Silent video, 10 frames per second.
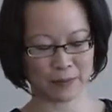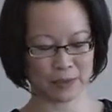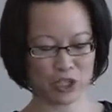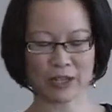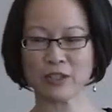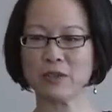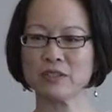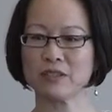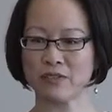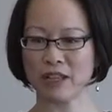China
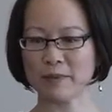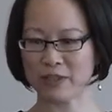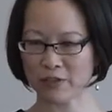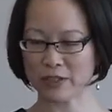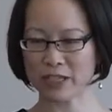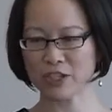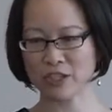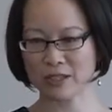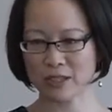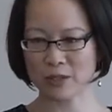Youth Development
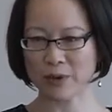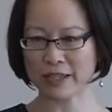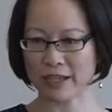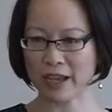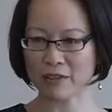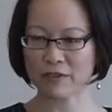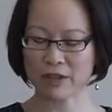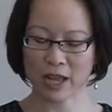Foundation, CYDF,